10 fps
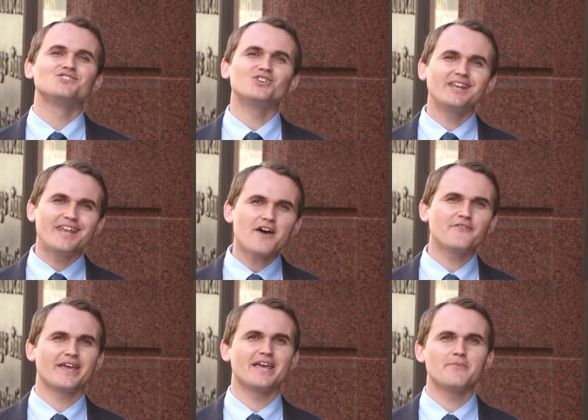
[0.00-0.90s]
To
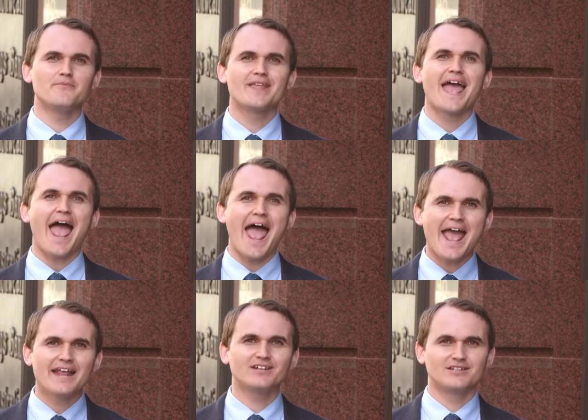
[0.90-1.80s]
love Him
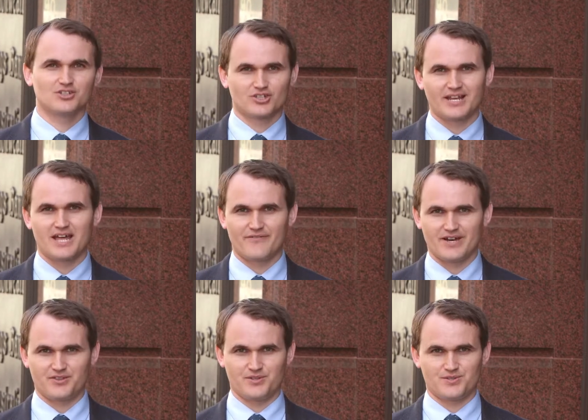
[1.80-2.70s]
and to love
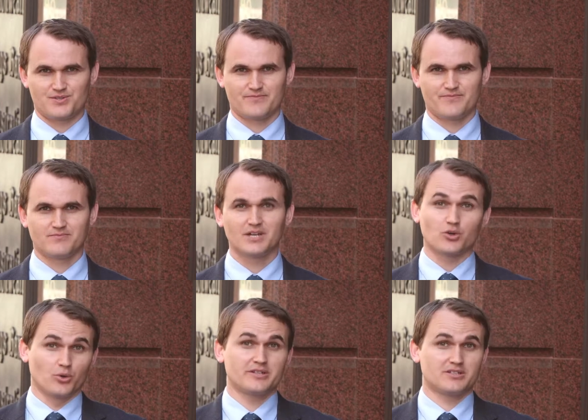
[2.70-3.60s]
others
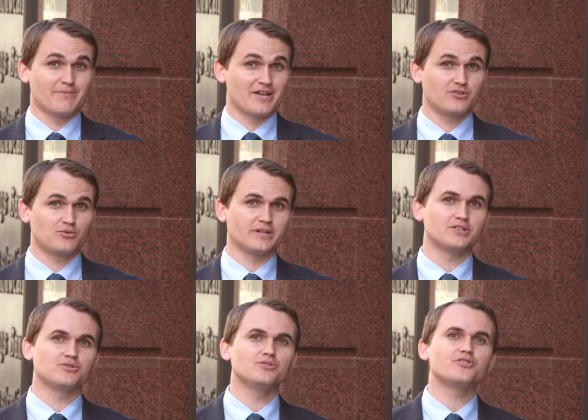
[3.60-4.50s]
according to Matthew
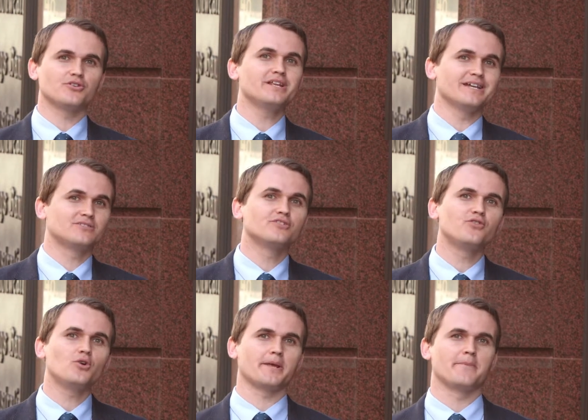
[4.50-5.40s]
22, 38 to
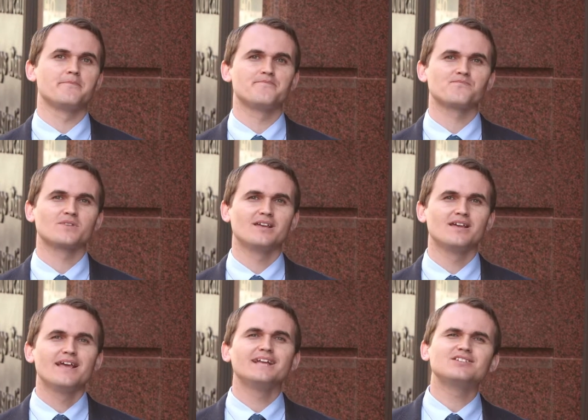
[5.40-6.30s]
40.
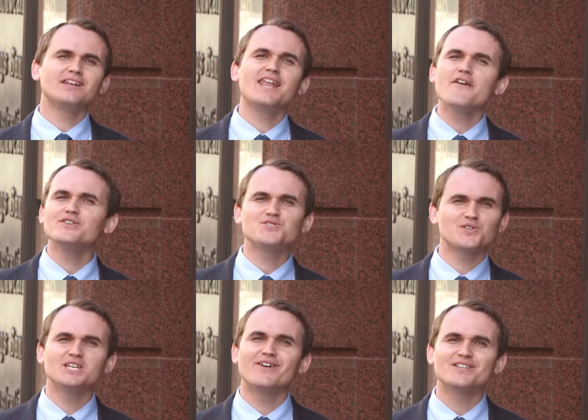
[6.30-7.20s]
And to love is
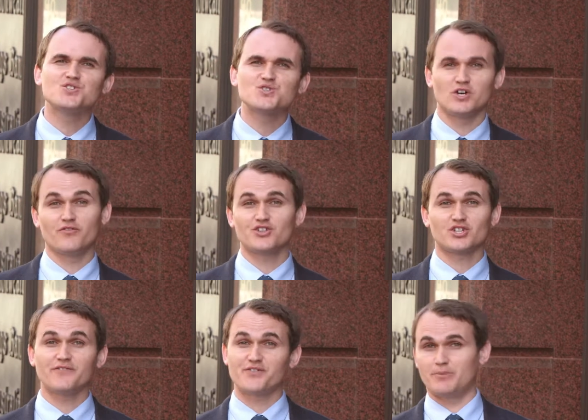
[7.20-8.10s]
to give
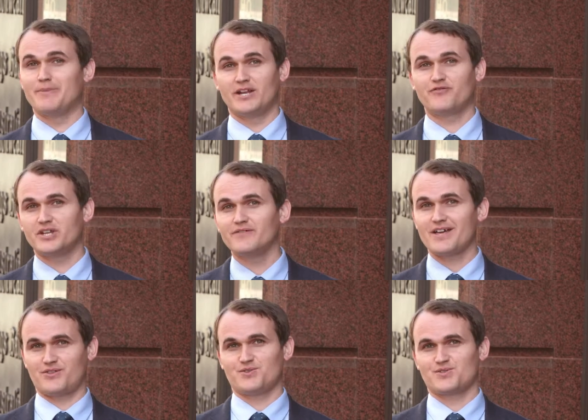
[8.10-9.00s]
unselfishly for the benefit of
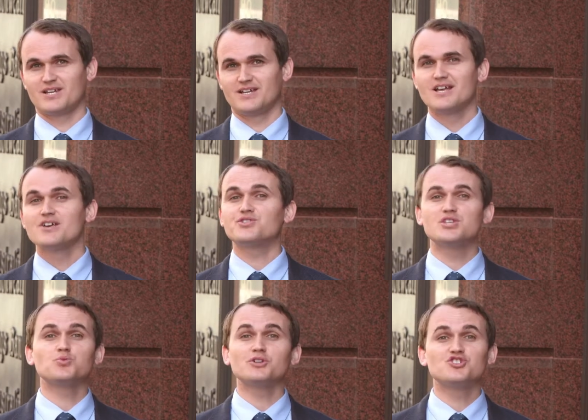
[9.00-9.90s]
others.
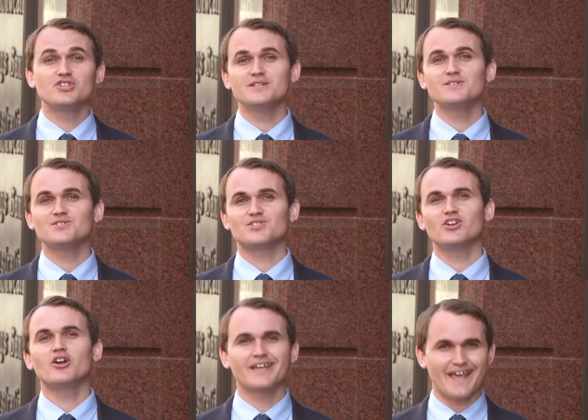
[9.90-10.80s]
This is what Jesus
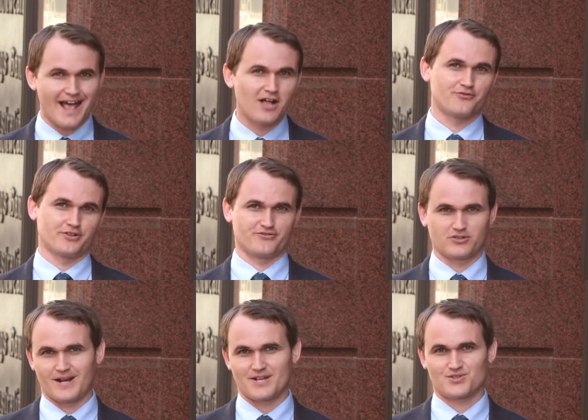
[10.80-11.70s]
did on Calvary
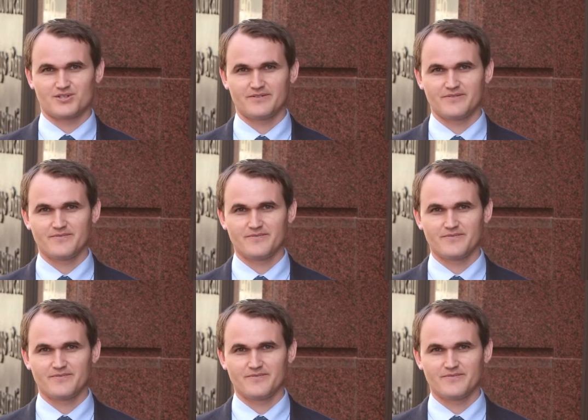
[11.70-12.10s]
for us.